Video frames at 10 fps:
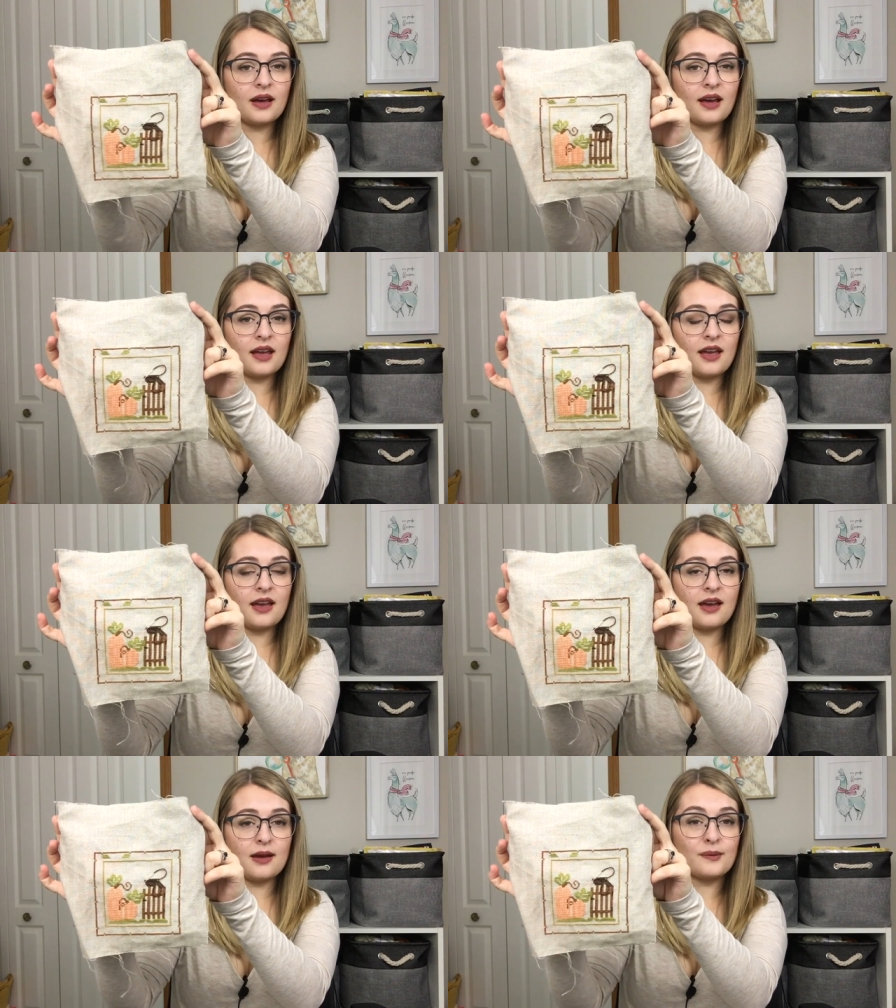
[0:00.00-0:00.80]
I
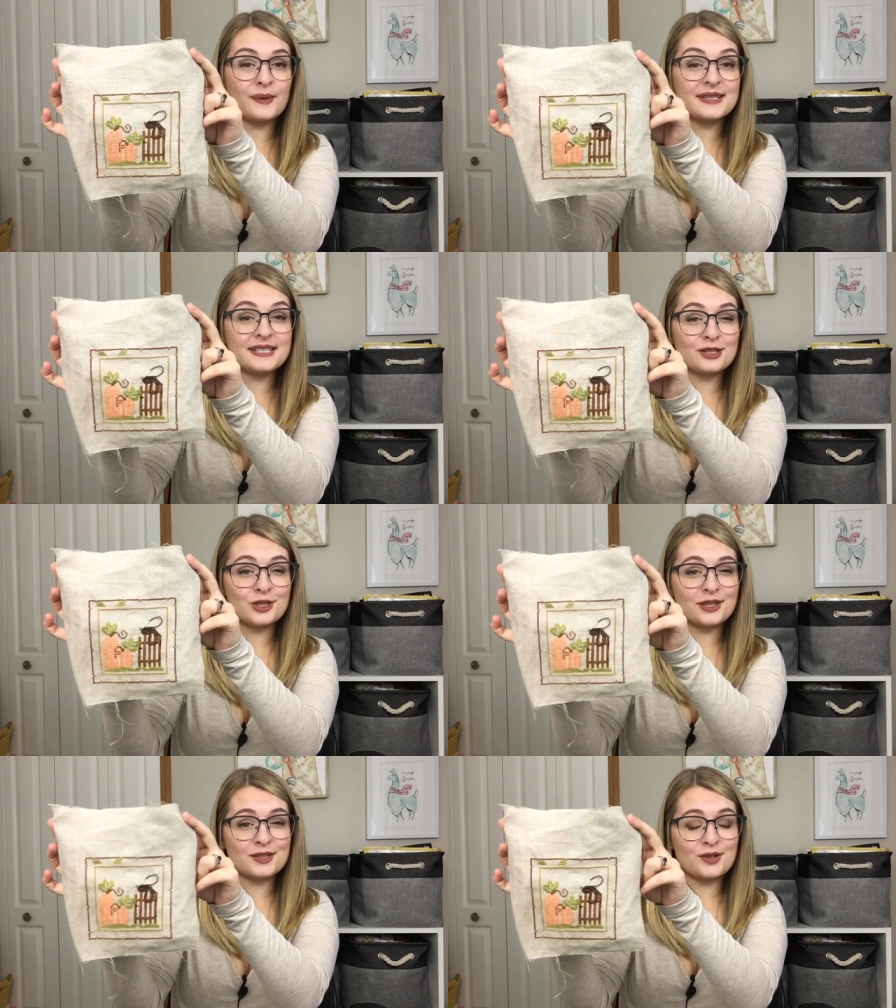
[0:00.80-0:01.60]
am
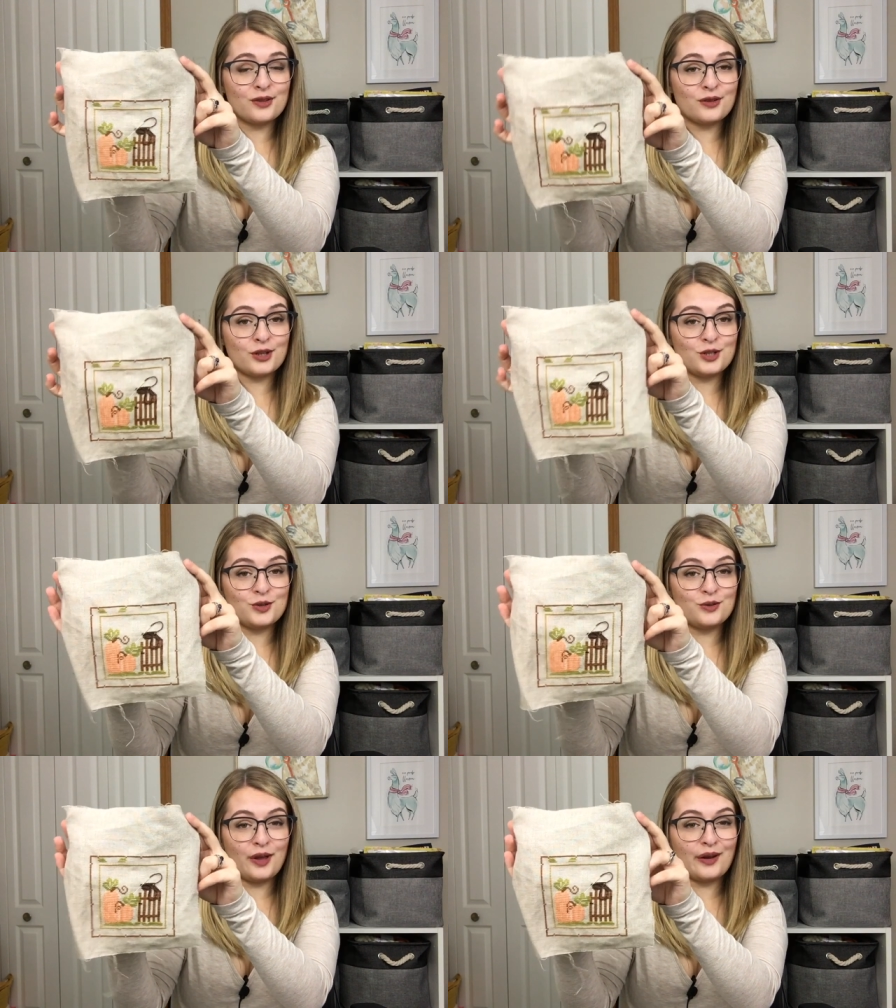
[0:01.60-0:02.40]
stitching this on
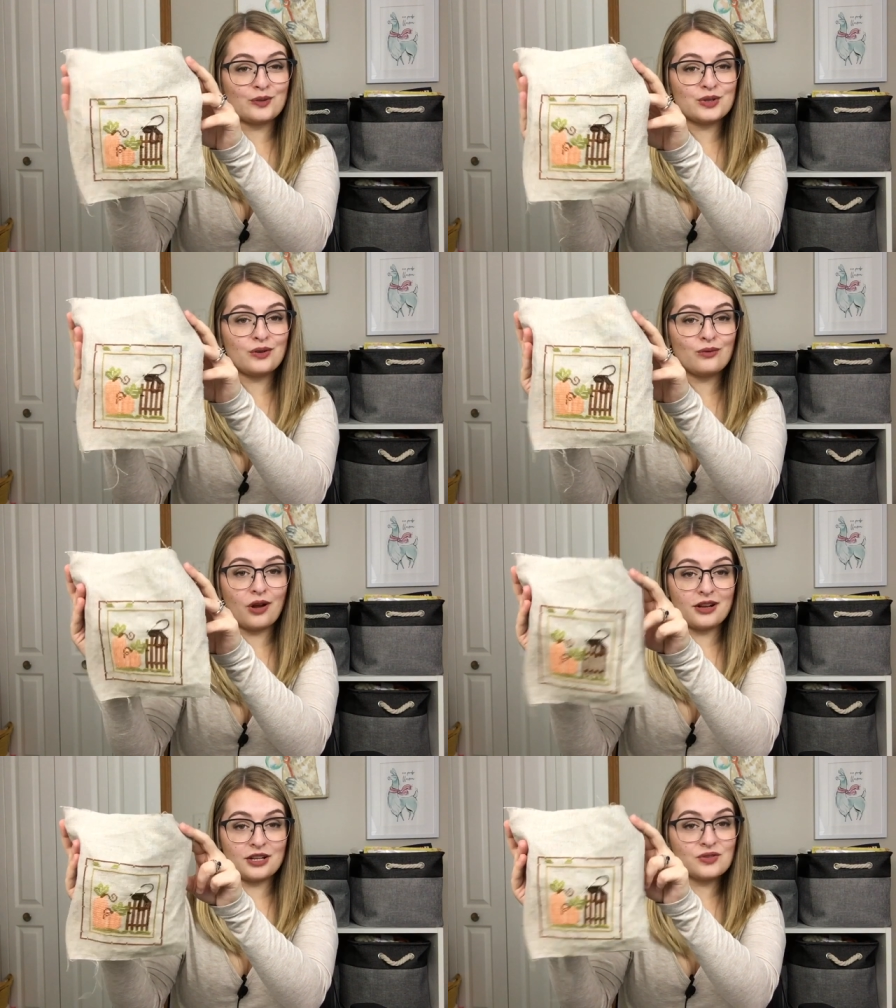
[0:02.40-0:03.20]
32 count
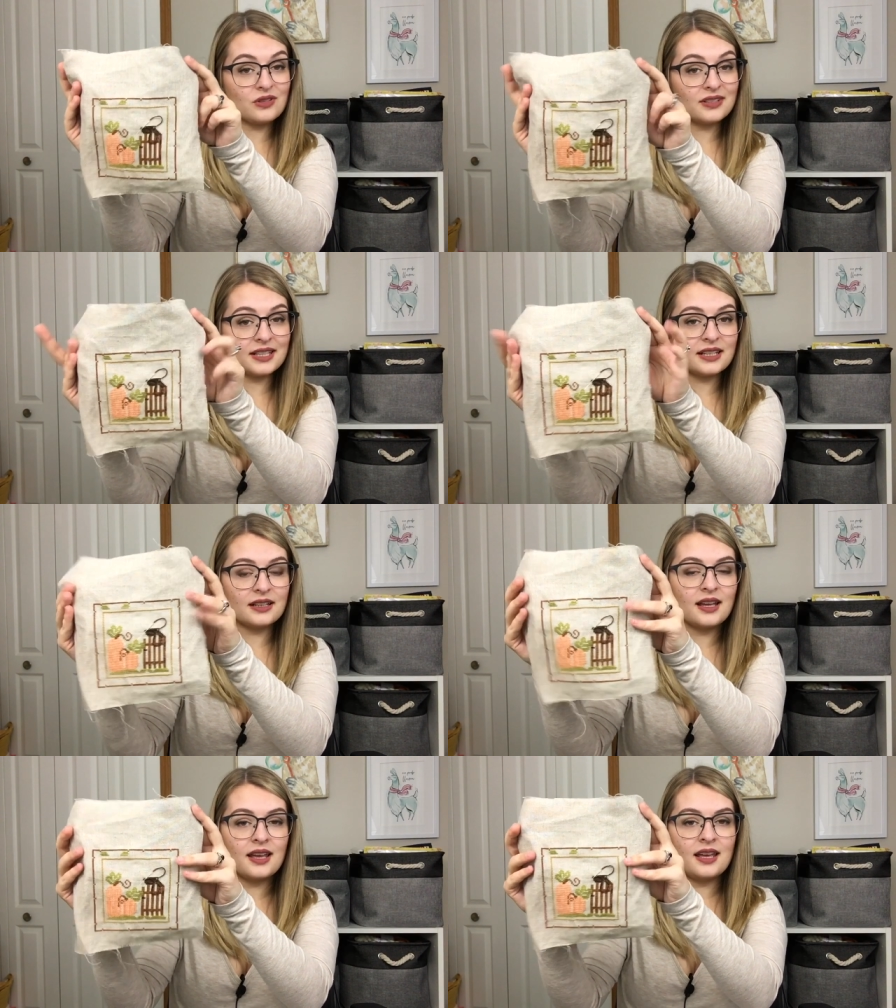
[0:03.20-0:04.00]
raw natural
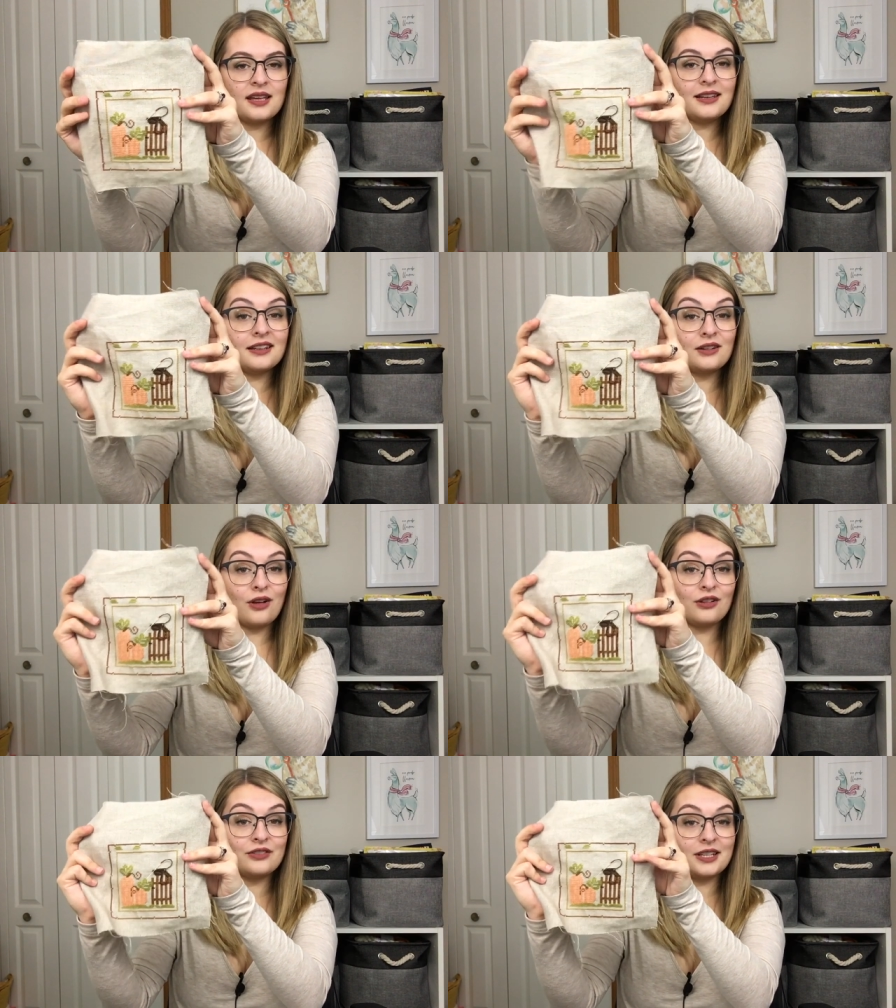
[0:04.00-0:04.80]
linen in
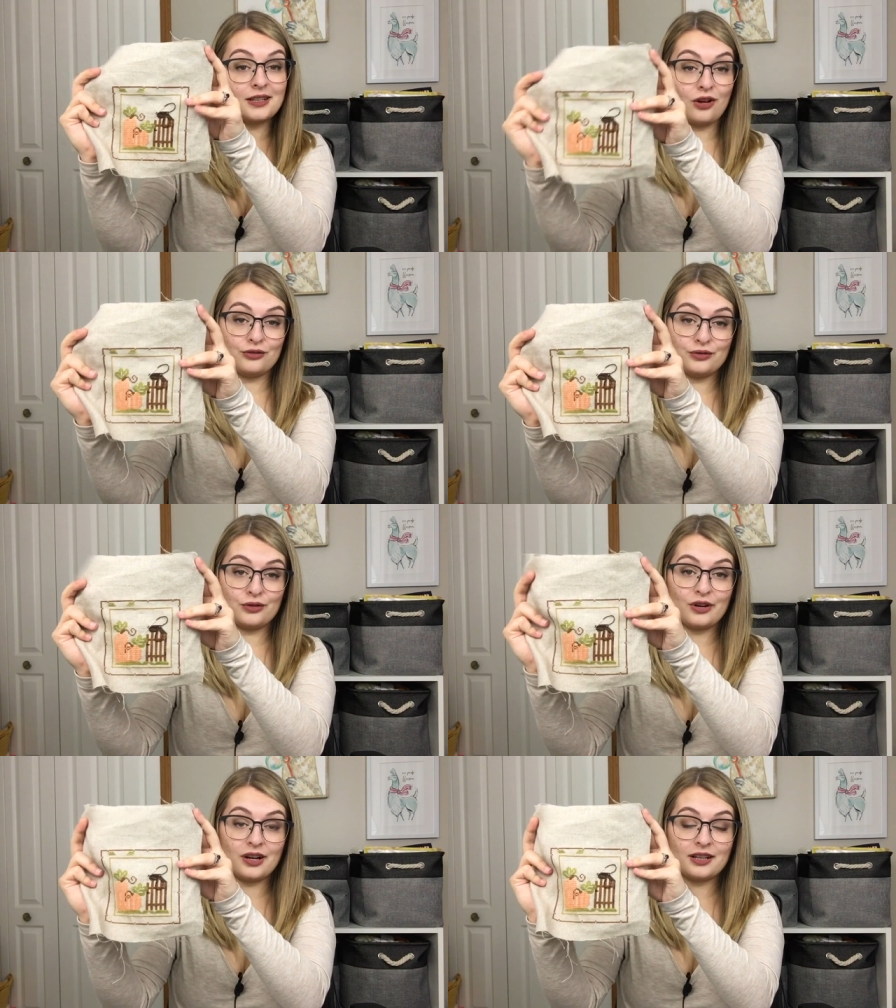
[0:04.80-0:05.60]
all of the called
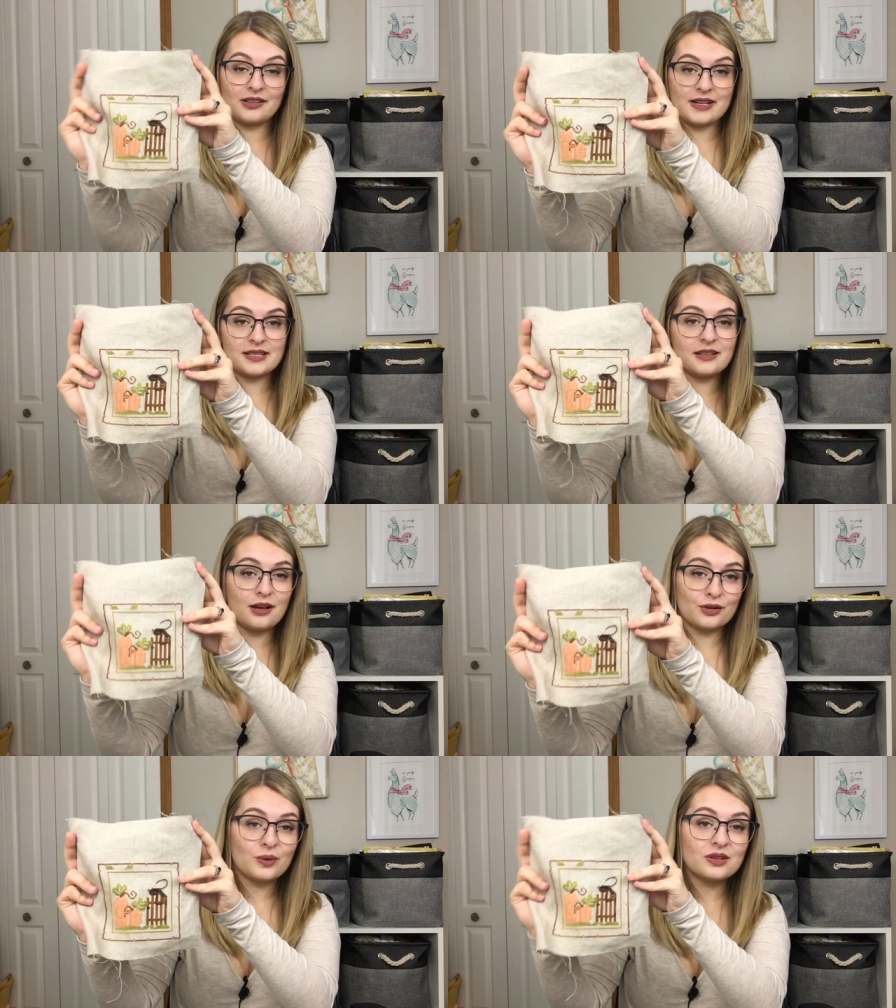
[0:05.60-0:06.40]
for
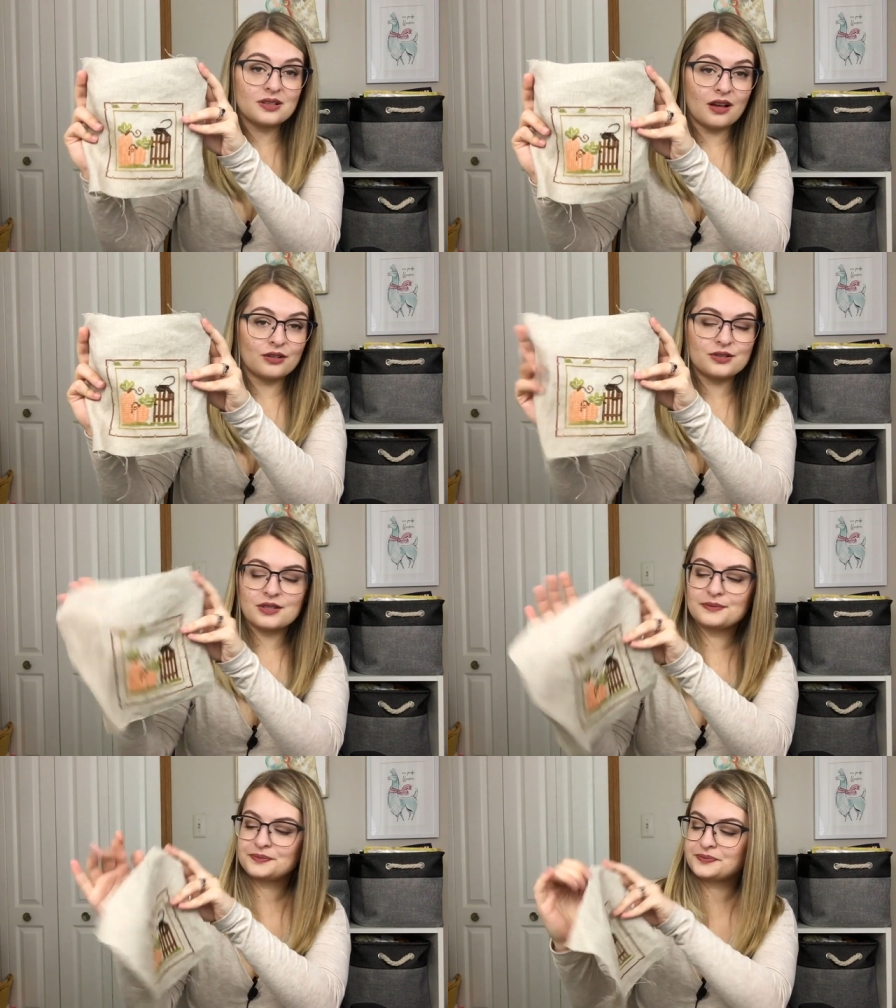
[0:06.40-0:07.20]
classic Colorworks
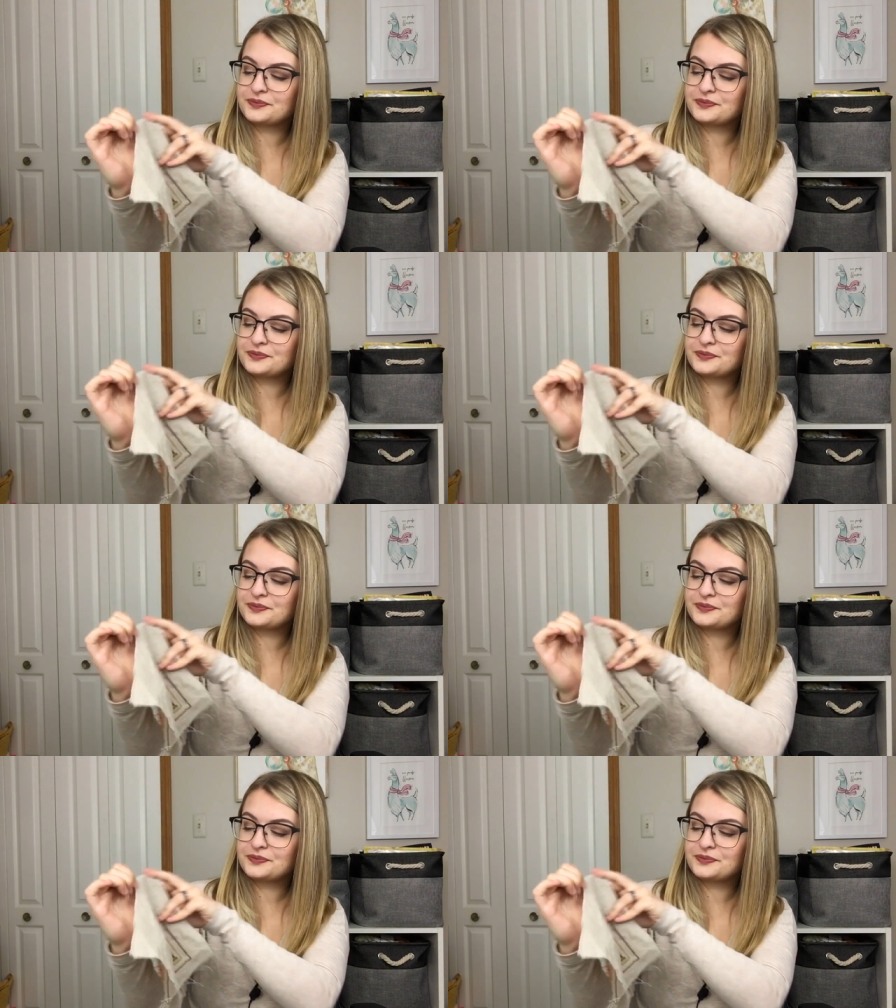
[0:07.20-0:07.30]
colors.